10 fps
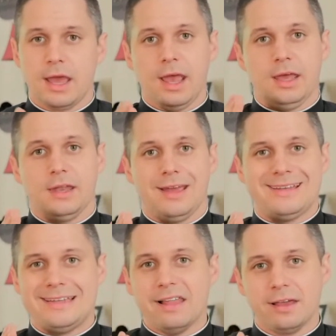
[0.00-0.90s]
and a
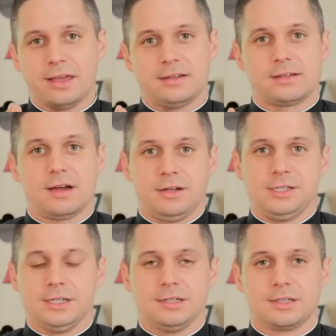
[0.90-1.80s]
delicate
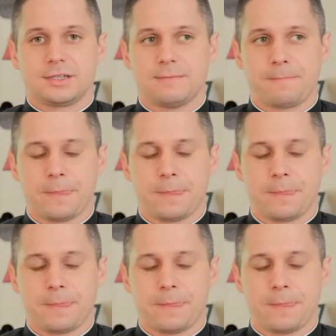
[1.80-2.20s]
conscience.